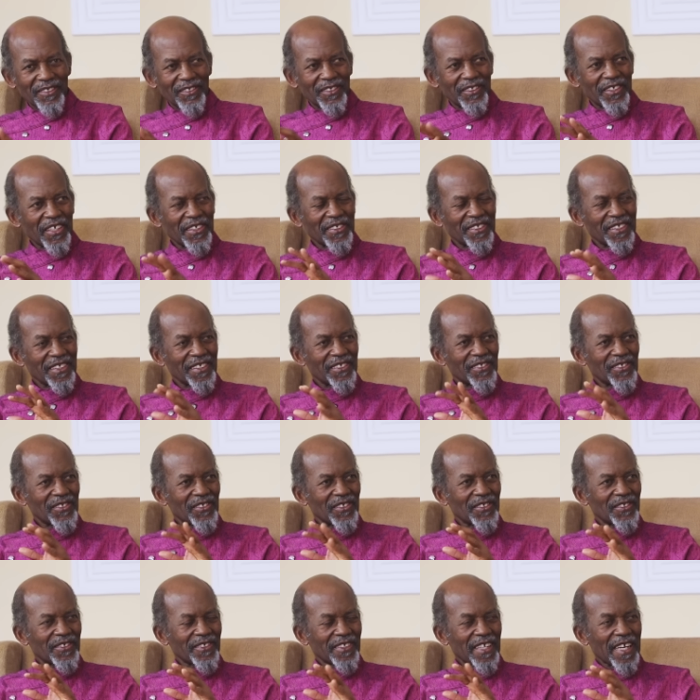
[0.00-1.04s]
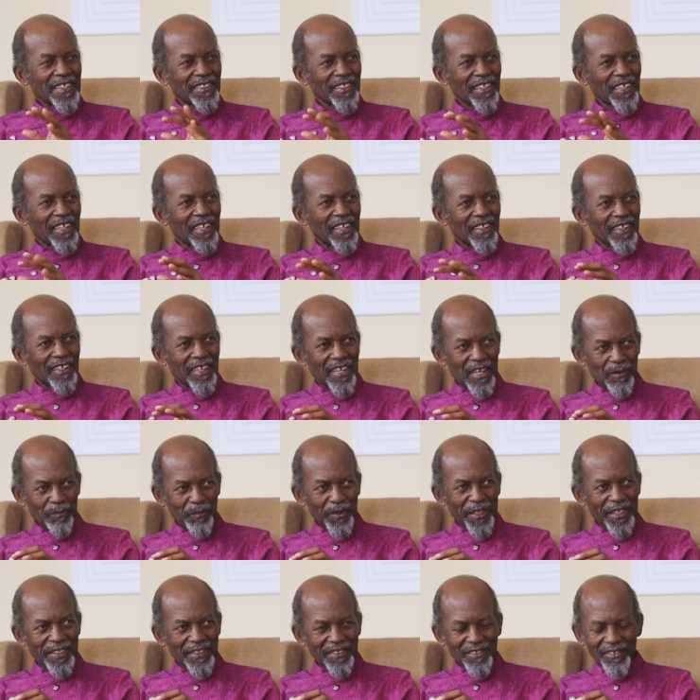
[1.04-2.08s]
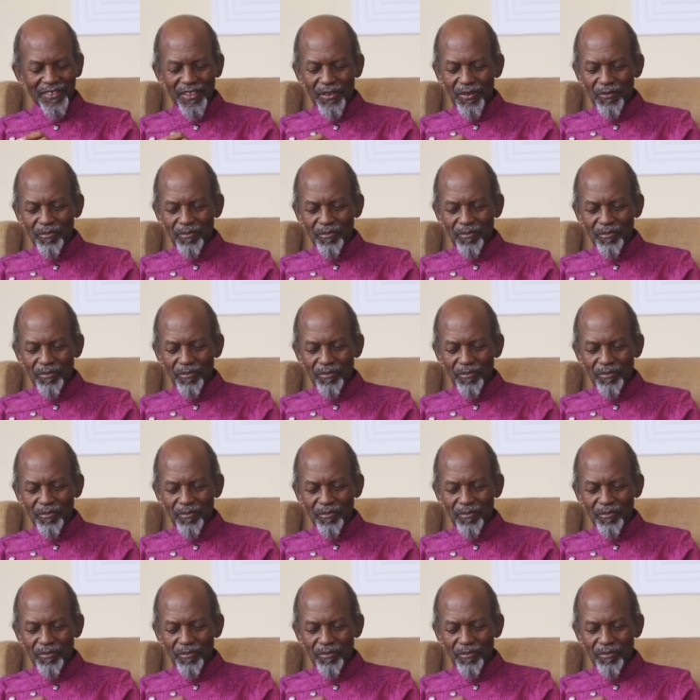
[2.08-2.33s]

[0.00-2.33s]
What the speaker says: changes start happening.